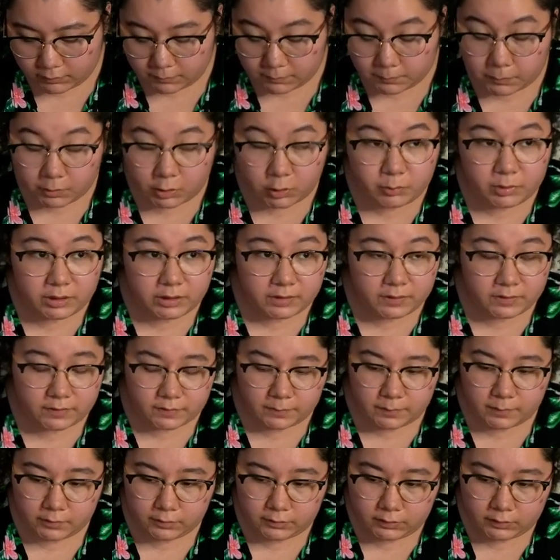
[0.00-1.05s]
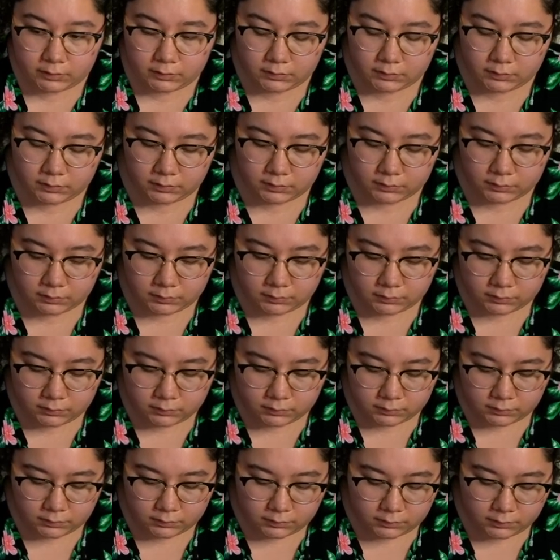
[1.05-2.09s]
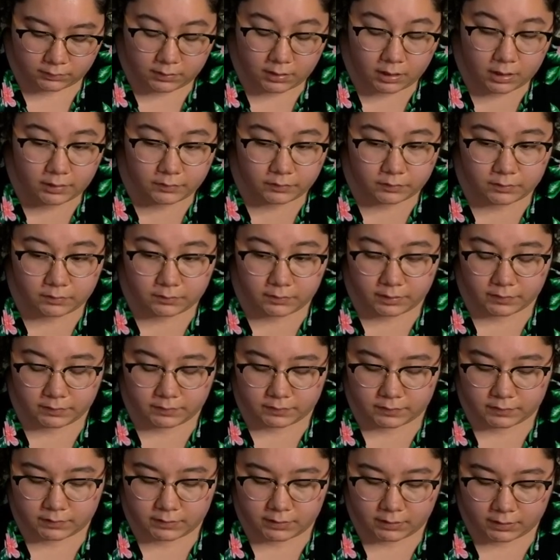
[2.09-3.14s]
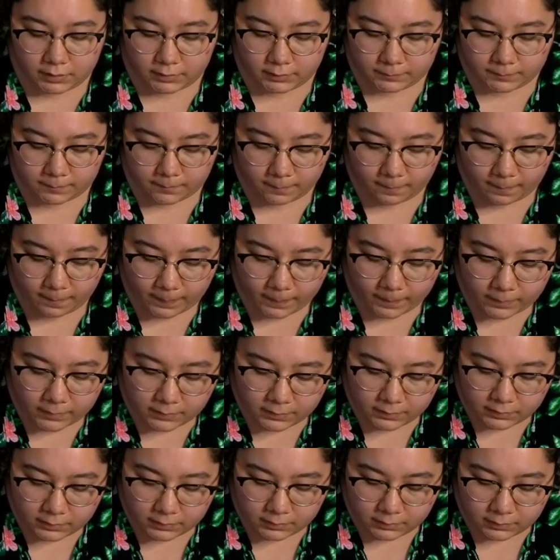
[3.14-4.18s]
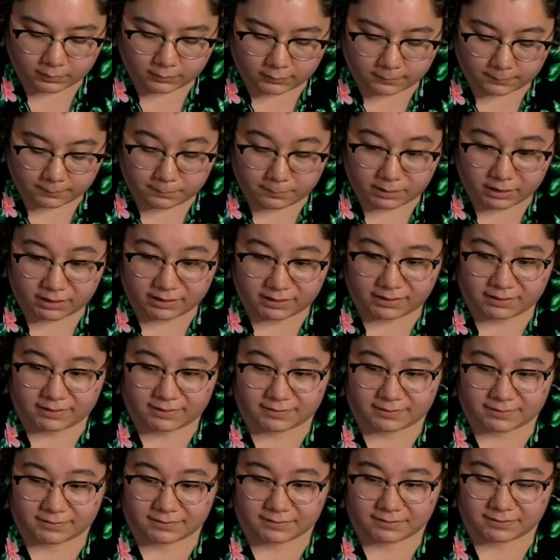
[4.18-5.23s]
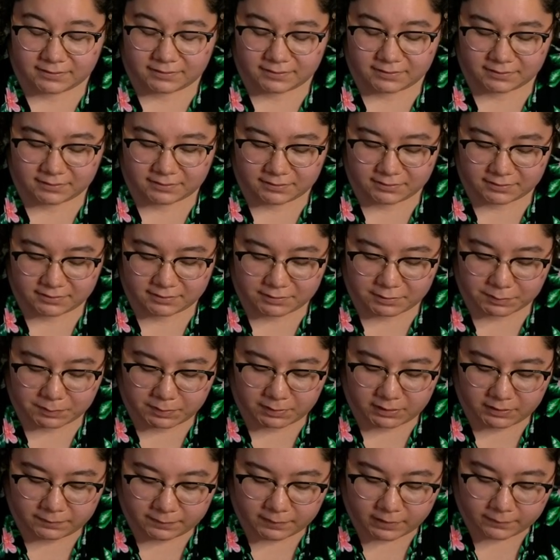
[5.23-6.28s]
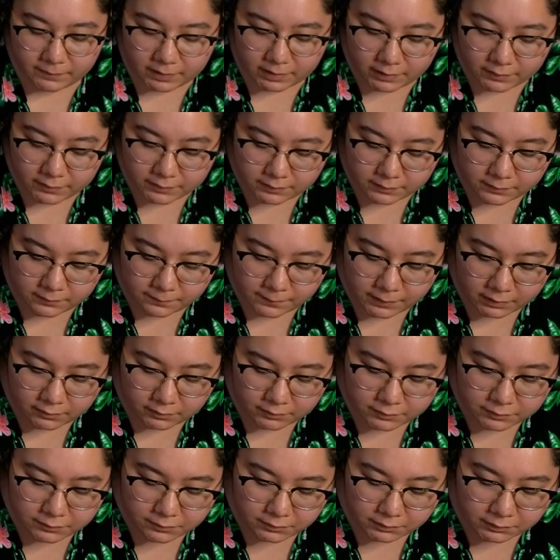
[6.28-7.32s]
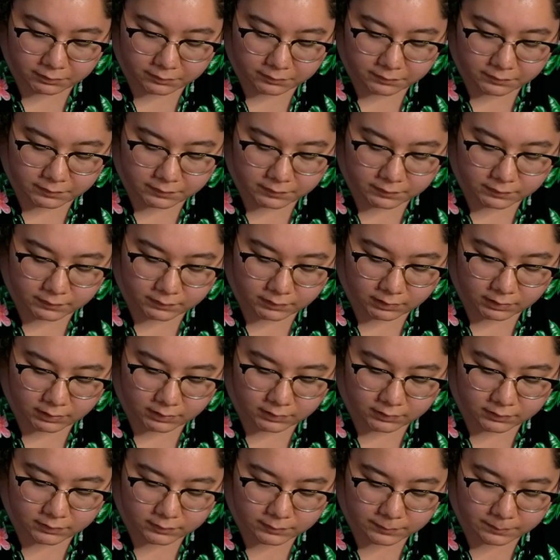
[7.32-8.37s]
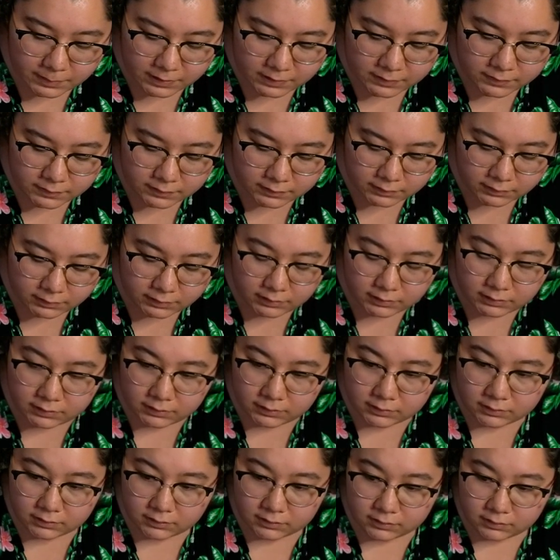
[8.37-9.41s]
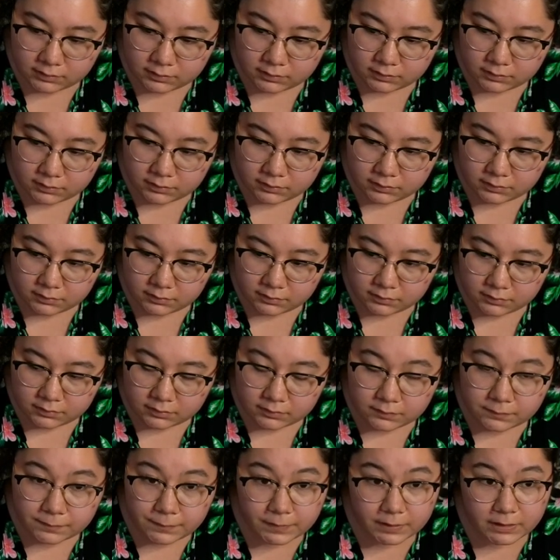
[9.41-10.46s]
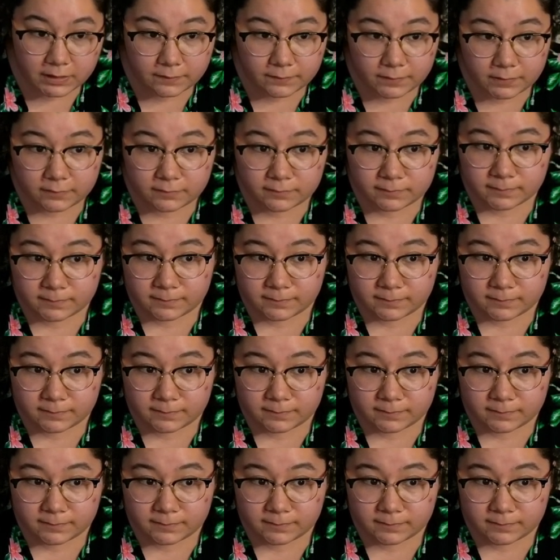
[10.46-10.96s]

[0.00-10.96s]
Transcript: permanent disability, not through SSDI, my 25,000 of federal student loans is basically forgiven.